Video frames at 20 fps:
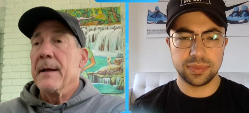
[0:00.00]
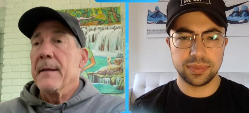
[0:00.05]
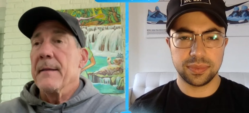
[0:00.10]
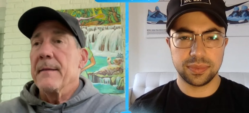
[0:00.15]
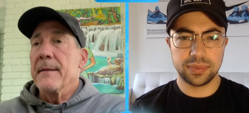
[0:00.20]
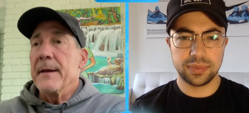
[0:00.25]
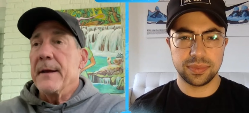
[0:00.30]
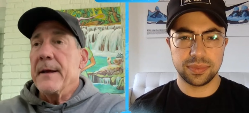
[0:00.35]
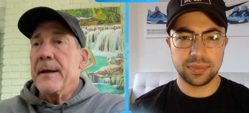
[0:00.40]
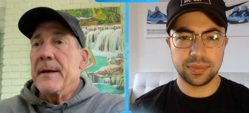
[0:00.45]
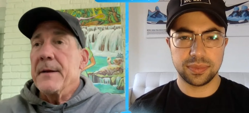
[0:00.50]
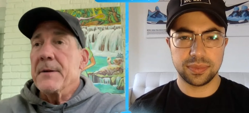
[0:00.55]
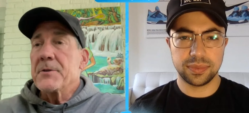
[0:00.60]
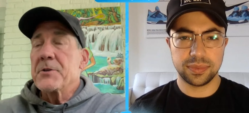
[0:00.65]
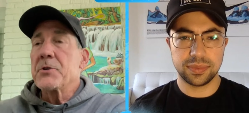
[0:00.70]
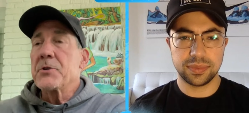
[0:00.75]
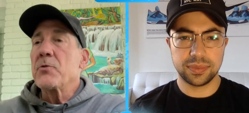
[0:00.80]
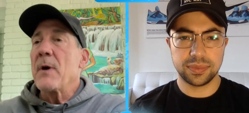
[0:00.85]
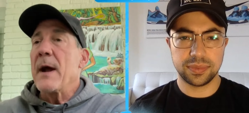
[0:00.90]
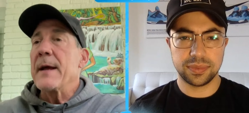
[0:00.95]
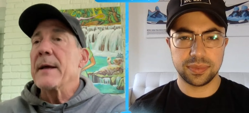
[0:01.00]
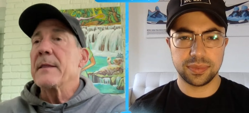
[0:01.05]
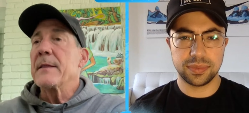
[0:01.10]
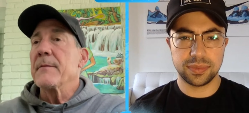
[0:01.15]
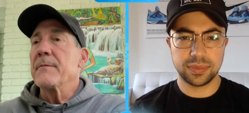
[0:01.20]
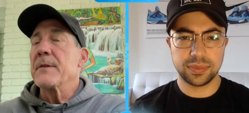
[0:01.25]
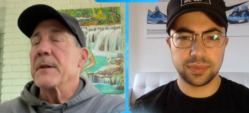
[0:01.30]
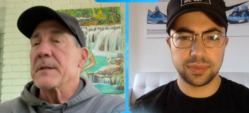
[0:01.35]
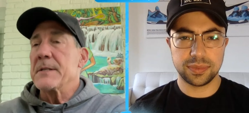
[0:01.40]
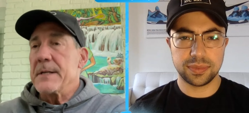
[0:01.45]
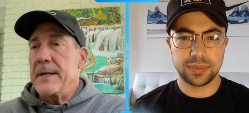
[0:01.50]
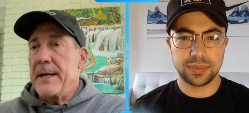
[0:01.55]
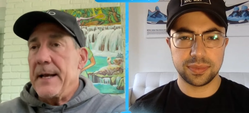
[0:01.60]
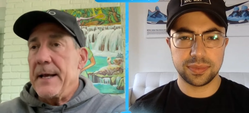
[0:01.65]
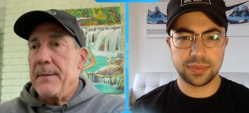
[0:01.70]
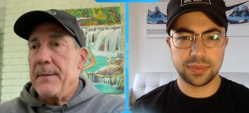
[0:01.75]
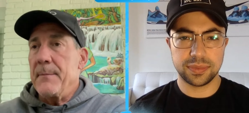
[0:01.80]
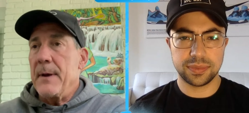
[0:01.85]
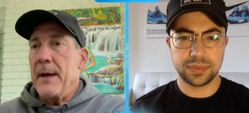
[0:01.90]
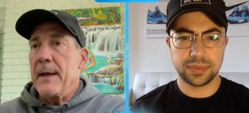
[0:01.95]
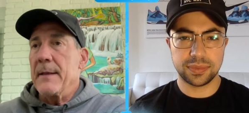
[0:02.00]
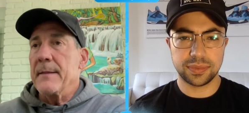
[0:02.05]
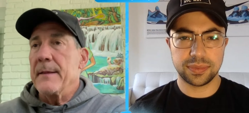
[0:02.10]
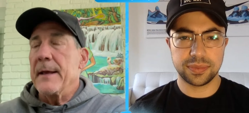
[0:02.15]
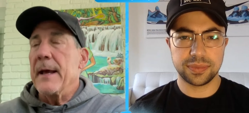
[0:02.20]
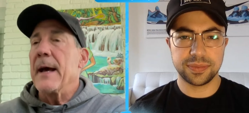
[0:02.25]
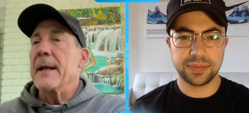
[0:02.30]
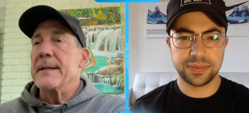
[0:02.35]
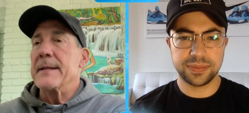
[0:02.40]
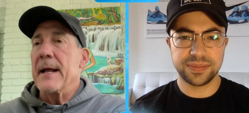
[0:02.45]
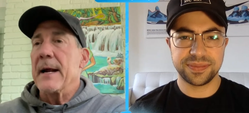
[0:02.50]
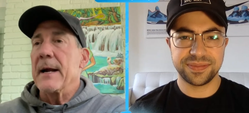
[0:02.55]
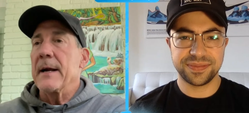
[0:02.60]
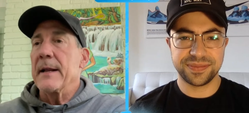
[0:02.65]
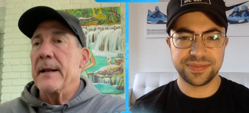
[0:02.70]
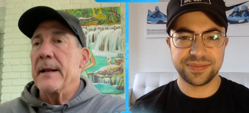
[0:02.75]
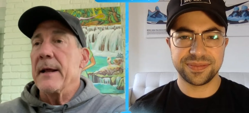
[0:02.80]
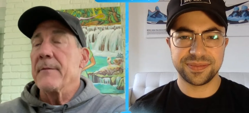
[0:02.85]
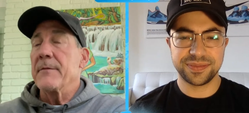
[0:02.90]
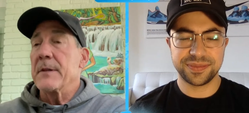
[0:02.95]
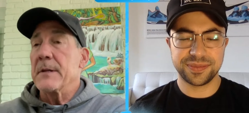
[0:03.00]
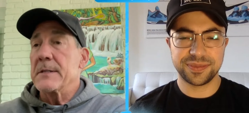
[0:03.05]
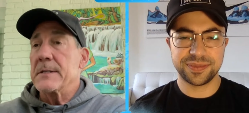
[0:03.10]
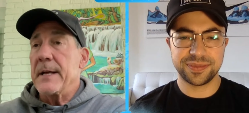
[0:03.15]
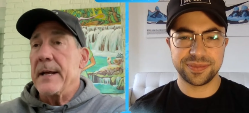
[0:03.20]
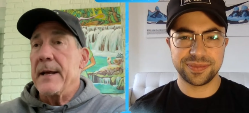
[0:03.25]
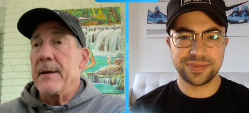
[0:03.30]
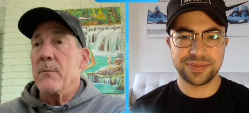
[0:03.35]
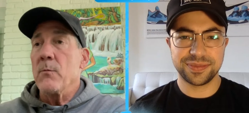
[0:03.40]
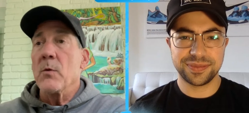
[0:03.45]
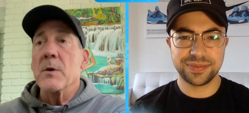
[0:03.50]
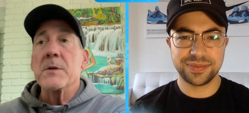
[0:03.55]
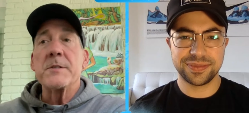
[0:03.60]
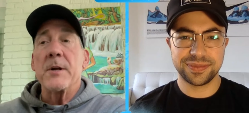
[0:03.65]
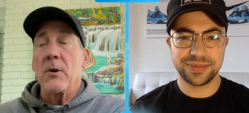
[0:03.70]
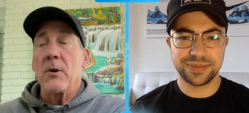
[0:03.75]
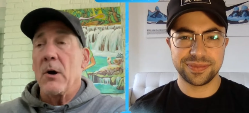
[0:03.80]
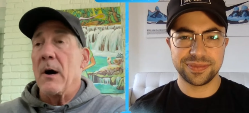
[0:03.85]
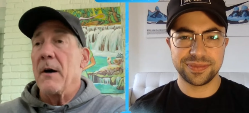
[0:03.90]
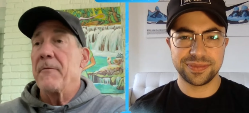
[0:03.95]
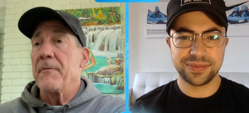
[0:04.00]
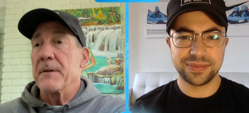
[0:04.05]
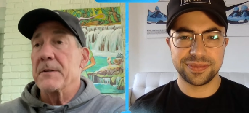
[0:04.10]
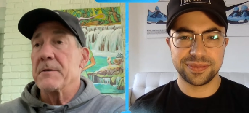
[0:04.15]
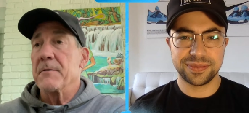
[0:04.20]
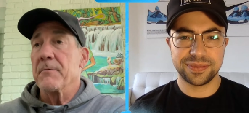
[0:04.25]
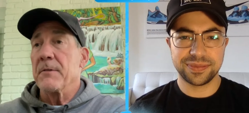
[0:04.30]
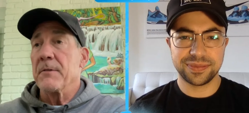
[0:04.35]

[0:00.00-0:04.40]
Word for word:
Speaker 1: the strength of the team and the identity of the team was their offensive